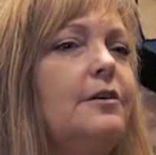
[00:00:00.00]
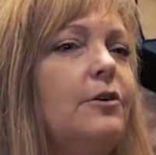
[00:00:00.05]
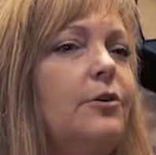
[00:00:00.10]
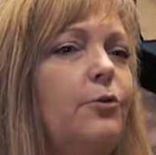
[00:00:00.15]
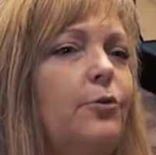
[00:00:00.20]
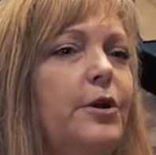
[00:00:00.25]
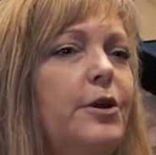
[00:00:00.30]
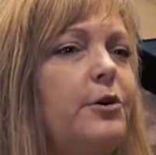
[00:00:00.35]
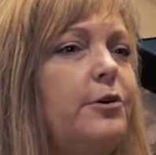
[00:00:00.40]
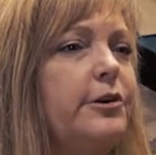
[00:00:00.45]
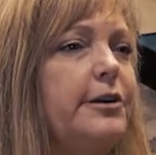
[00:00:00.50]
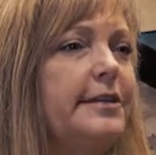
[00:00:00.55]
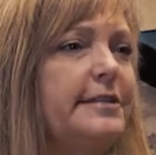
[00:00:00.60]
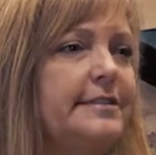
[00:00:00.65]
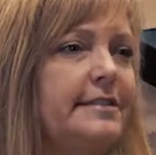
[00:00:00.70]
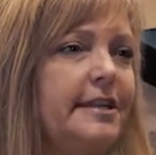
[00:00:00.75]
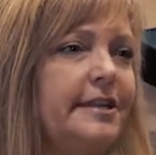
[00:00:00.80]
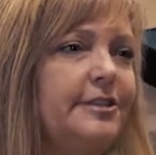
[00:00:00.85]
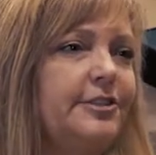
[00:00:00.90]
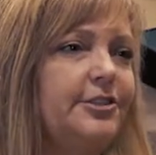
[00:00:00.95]

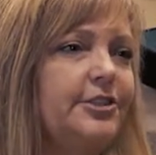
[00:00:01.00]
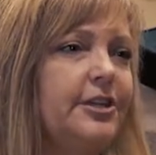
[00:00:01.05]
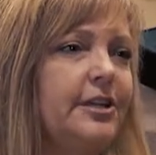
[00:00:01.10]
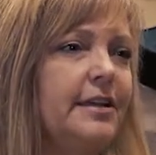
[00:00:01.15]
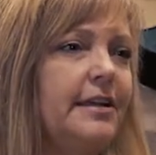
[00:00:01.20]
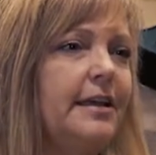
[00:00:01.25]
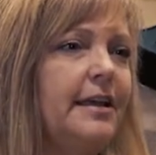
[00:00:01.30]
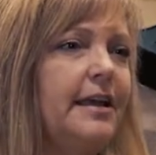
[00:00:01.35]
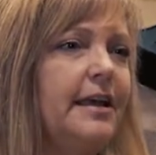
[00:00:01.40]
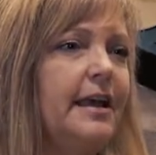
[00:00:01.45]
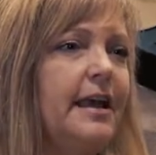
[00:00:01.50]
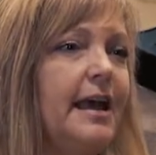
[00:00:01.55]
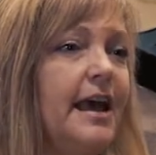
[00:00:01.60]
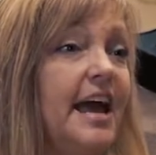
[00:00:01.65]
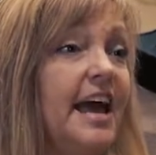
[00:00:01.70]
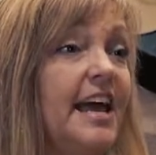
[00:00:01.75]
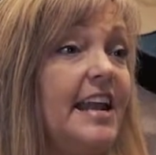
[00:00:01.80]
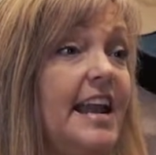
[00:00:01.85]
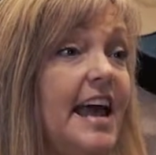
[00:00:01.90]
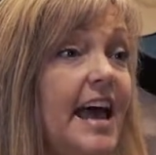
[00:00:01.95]
reorientation,
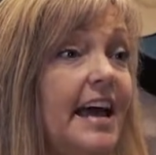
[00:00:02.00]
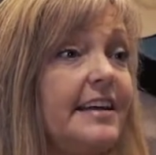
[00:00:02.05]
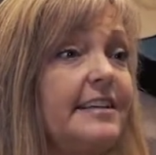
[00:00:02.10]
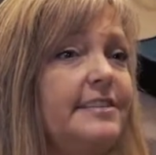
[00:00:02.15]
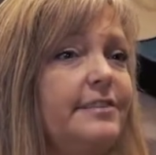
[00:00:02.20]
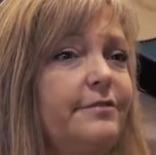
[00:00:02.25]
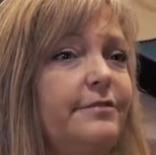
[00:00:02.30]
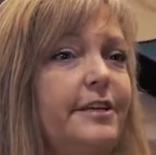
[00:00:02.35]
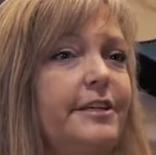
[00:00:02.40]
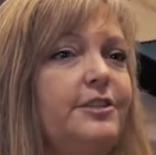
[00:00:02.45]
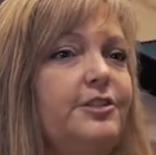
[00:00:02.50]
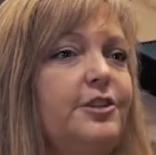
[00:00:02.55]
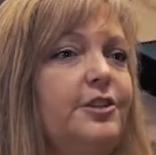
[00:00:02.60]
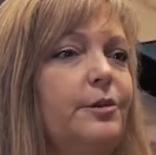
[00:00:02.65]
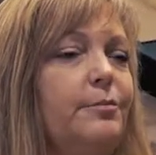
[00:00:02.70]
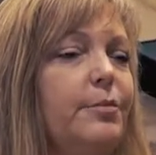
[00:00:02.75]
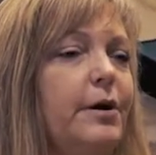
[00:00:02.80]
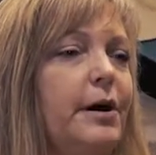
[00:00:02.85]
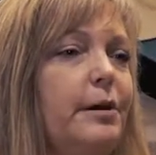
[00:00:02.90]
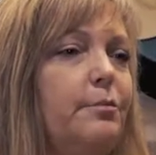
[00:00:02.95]
and activation
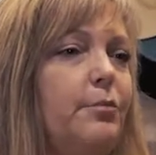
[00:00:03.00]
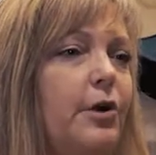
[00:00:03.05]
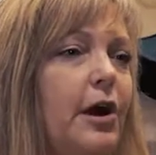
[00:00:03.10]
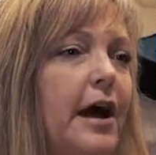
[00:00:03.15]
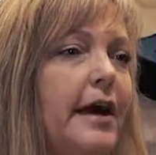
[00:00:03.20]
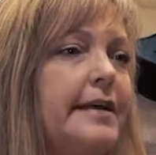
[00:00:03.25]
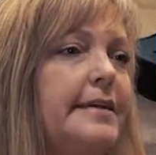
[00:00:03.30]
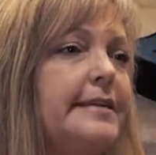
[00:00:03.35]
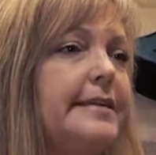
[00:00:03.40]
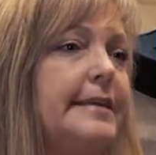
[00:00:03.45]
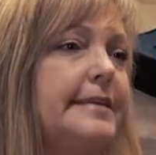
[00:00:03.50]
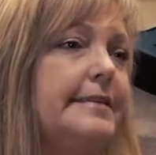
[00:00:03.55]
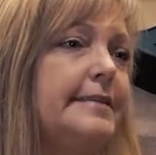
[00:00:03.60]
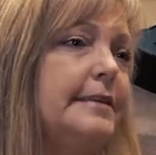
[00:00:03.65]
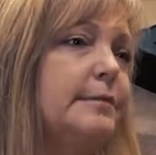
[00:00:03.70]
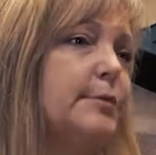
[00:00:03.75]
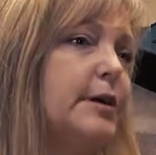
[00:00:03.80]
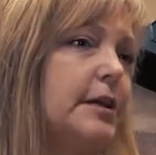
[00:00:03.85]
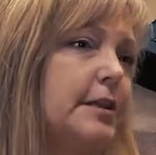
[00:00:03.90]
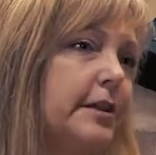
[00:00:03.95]
by Brian D.
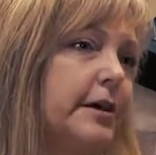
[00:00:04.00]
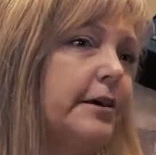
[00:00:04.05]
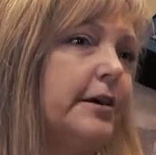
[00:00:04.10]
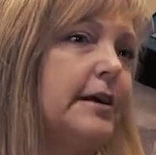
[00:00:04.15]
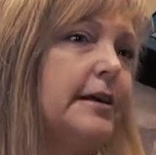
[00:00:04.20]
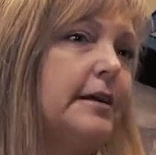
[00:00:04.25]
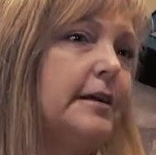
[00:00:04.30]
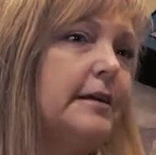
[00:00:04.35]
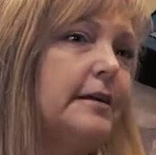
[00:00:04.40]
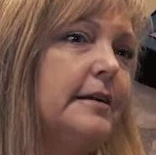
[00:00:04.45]
McLaren.